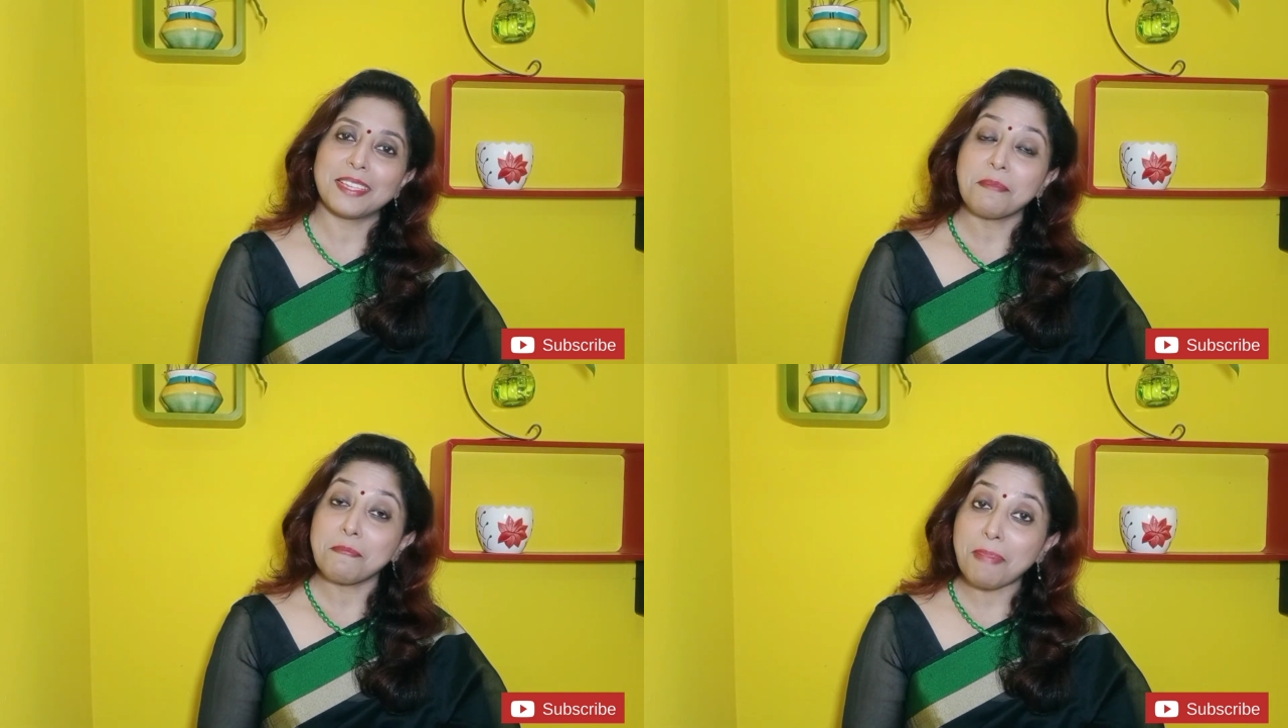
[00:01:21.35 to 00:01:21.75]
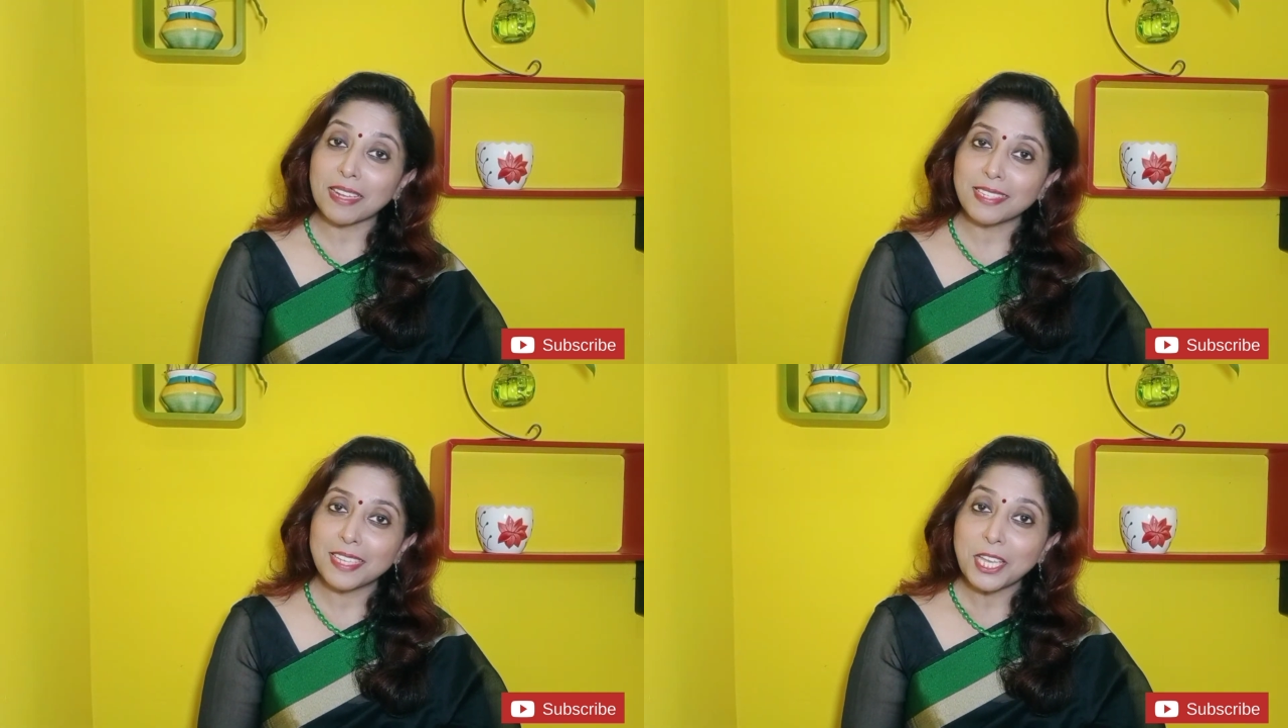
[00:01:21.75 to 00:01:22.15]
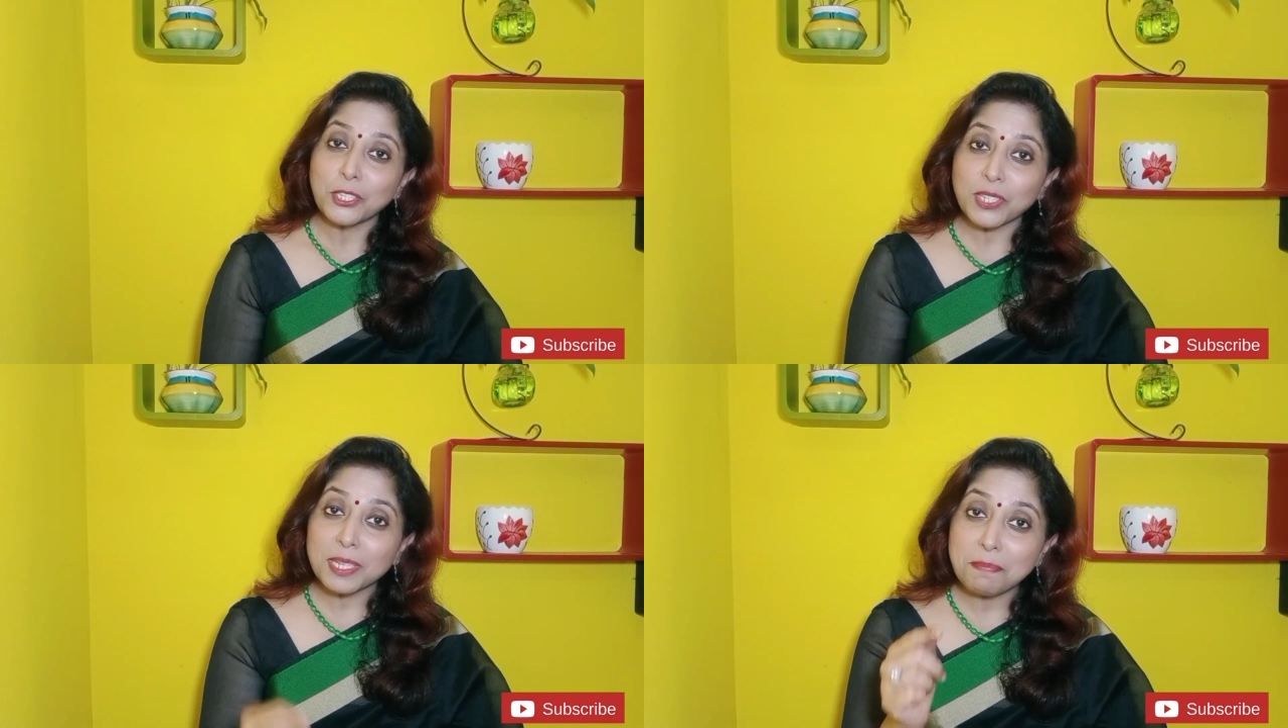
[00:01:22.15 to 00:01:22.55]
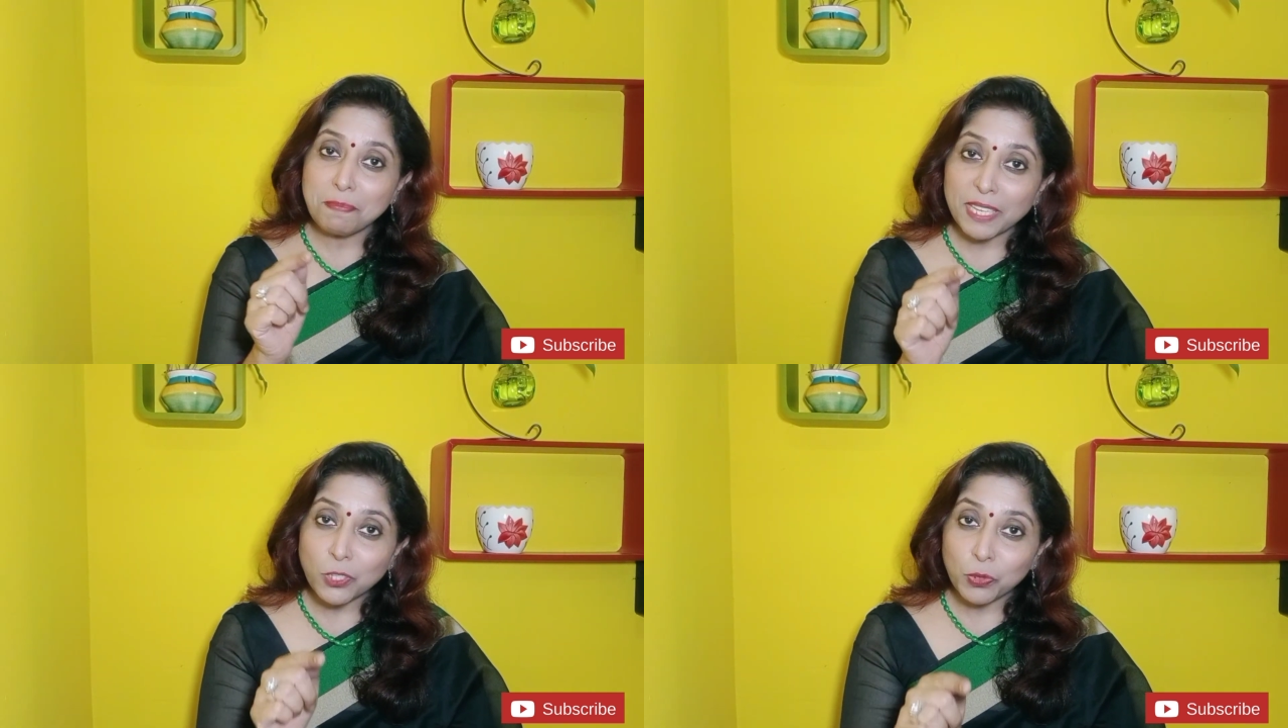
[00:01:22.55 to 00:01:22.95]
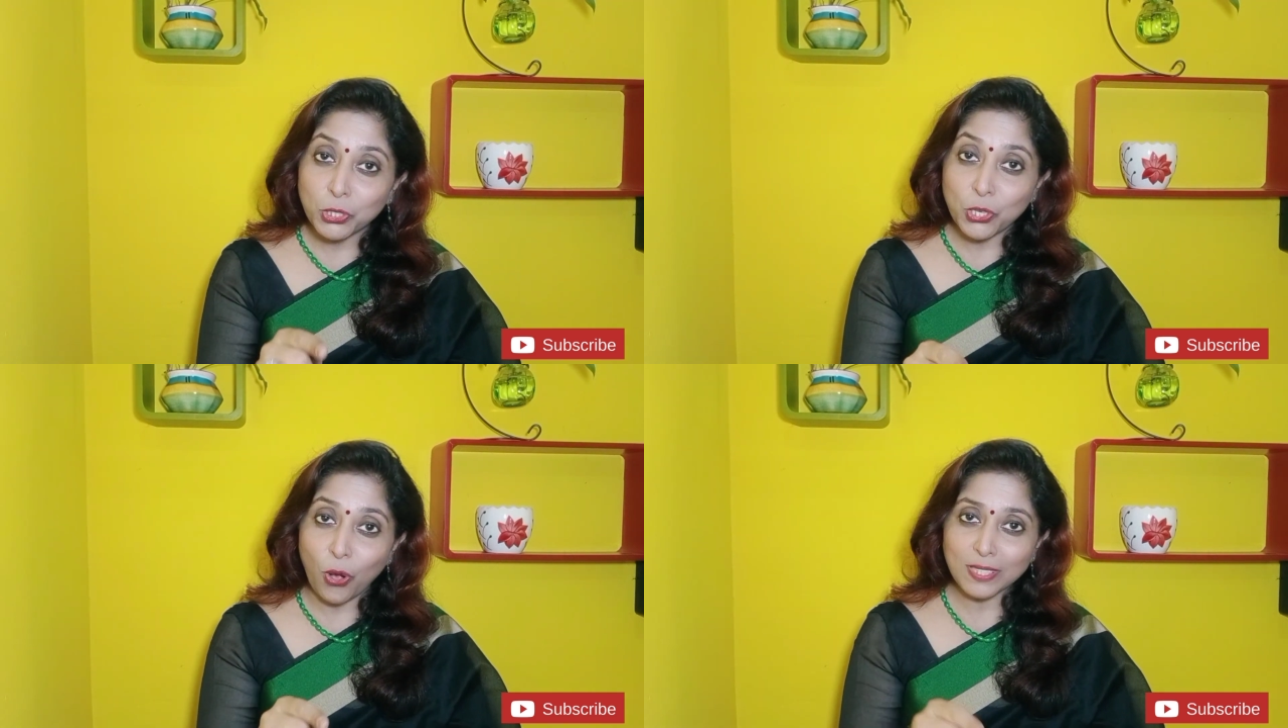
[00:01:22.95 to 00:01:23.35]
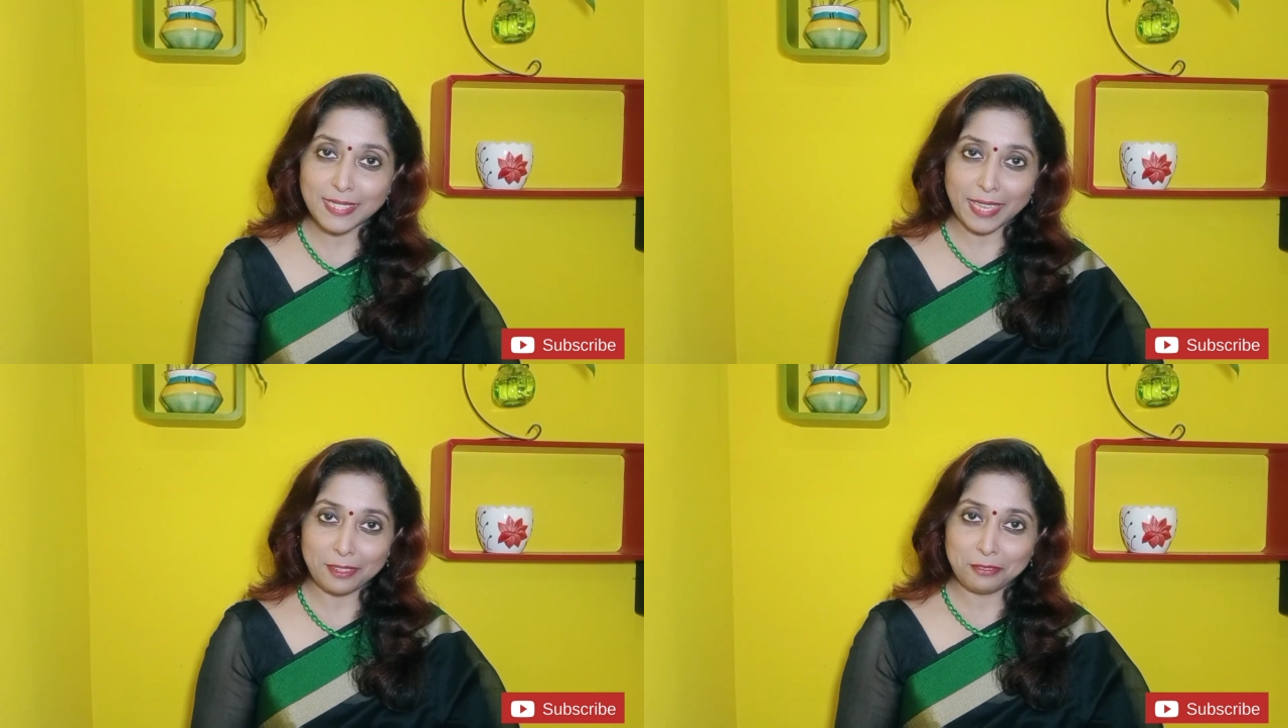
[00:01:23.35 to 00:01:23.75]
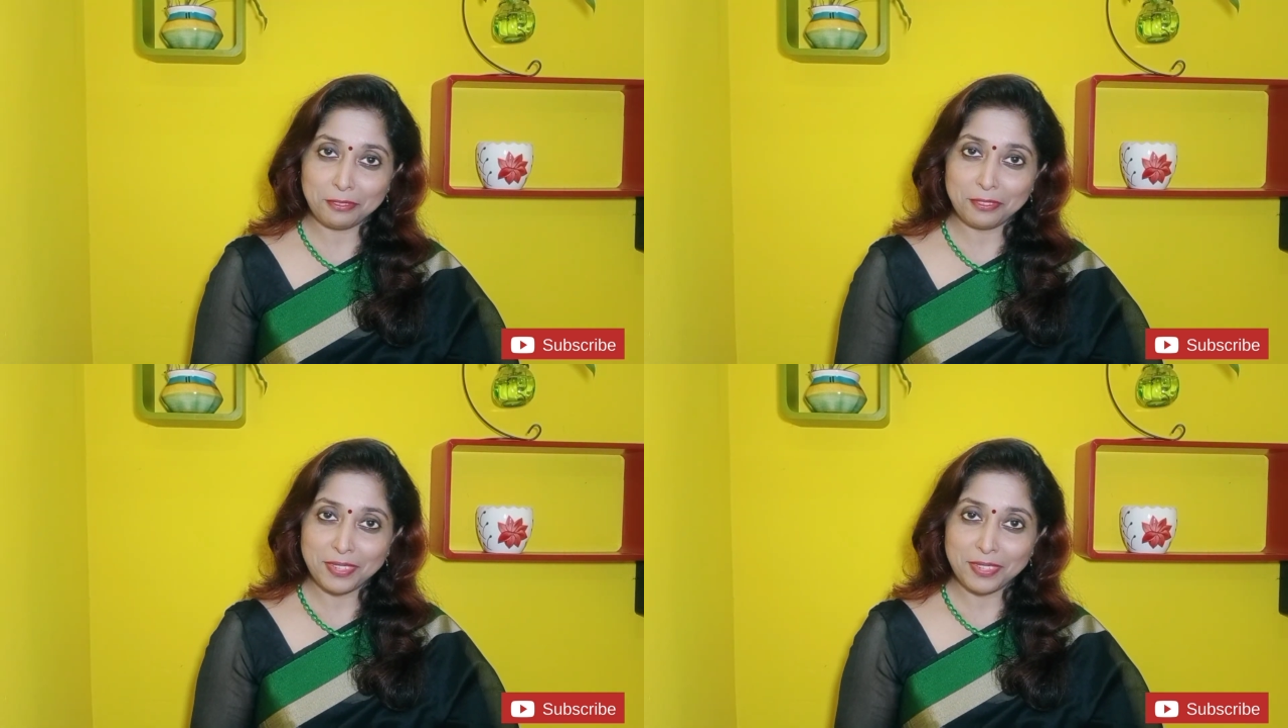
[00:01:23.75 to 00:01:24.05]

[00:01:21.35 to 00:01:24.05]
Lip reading: but to compete with yourself.